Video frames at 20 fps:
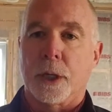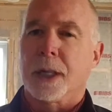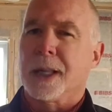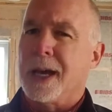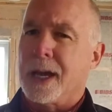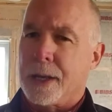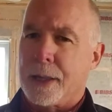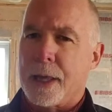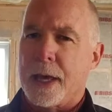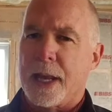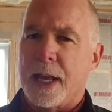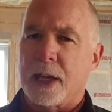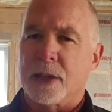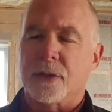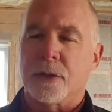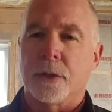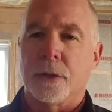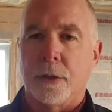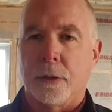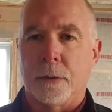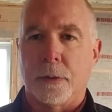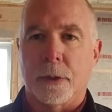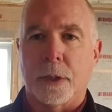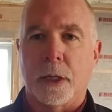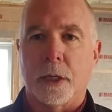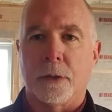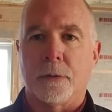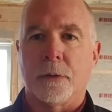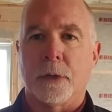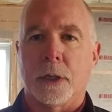A lot of that has to do with
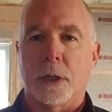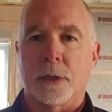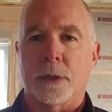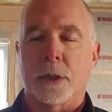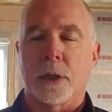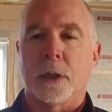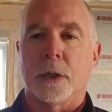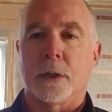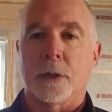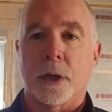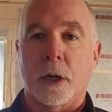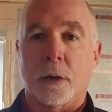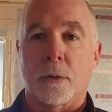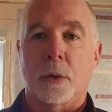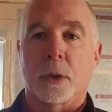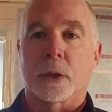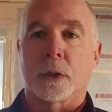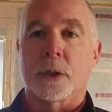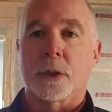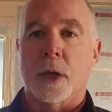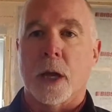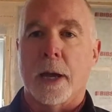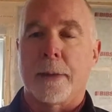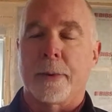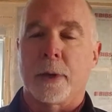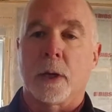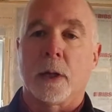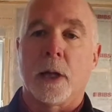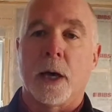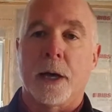HVAC and ductwork design,
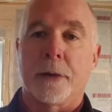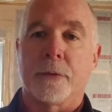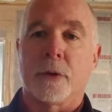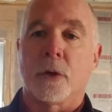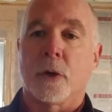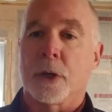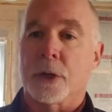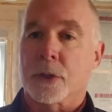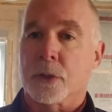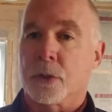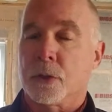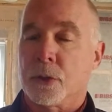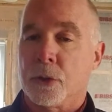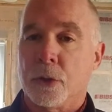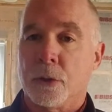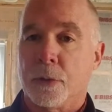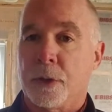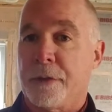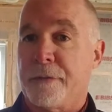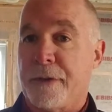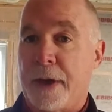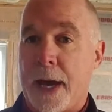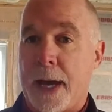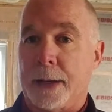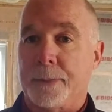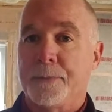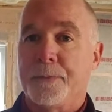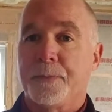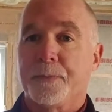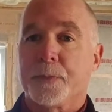but a lot of it also to do with the
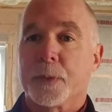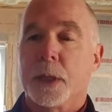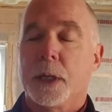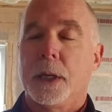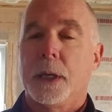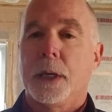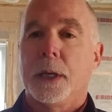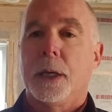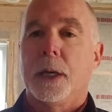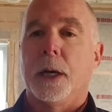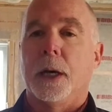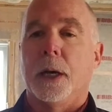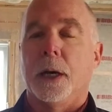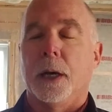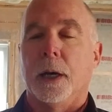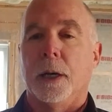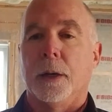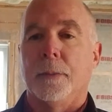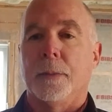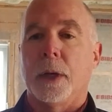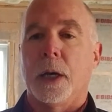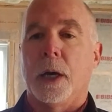fact um,